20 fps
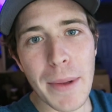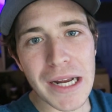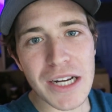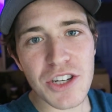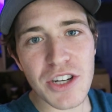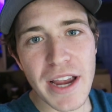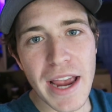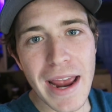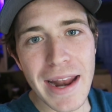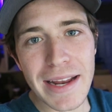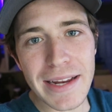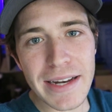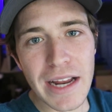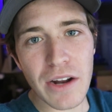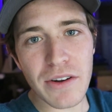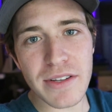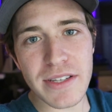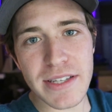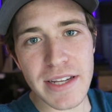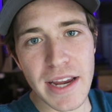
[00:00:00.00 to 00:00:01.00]
I'm actually heading
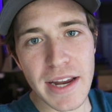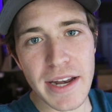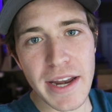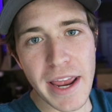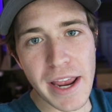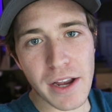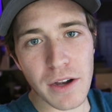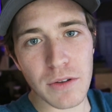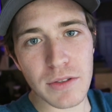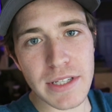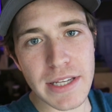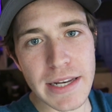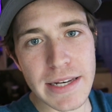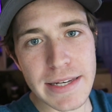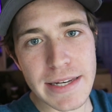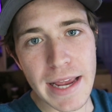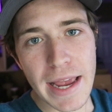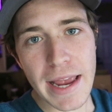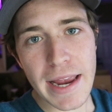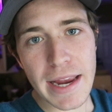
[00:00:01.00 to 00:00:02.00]
down to San Diego
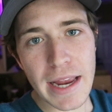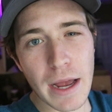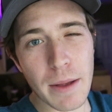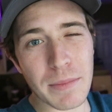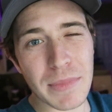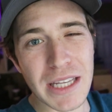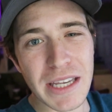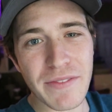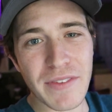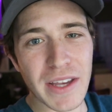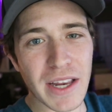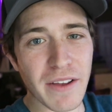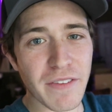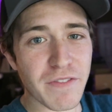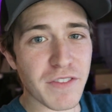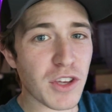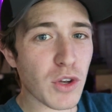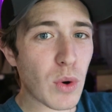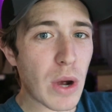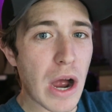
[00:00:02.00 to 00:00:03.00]
today. I'm leaving in a
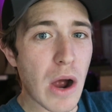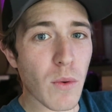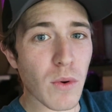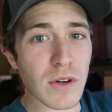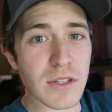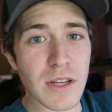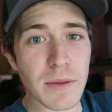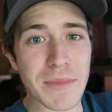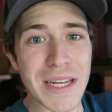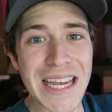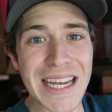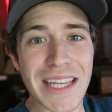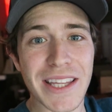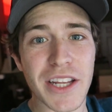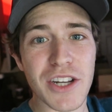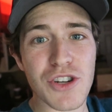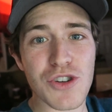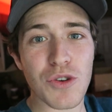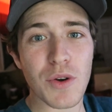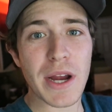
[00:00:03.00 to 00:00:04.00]
few hours. I'm
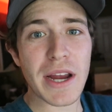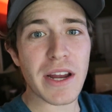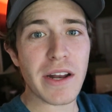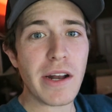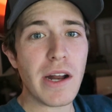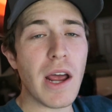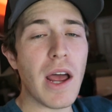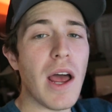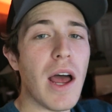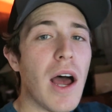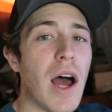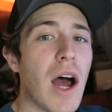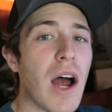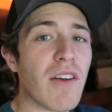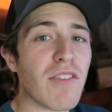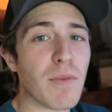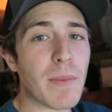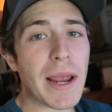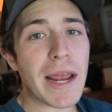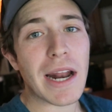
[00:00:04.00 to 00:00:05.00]
taking the train
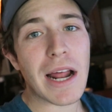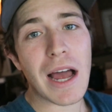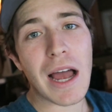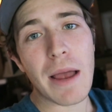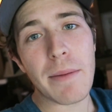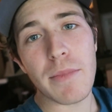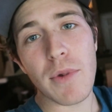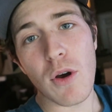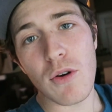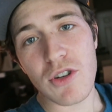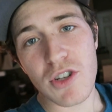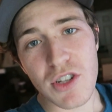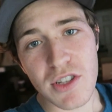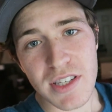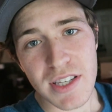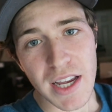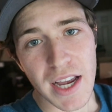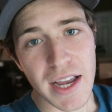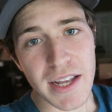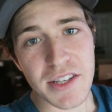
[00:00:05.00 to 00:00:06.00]
uh, from Anaheim to
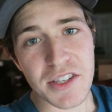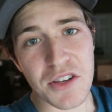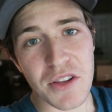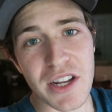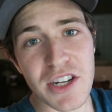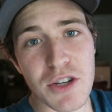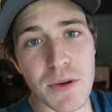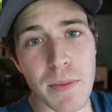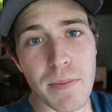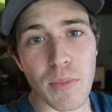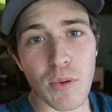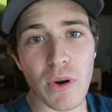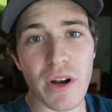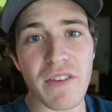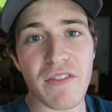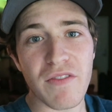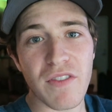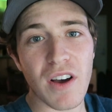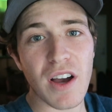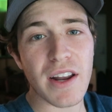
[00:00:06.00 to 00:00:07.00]
Oceanside, so that should be
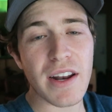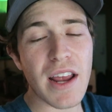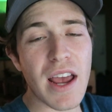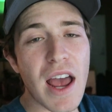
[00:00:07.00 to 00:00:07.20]
pretty fun.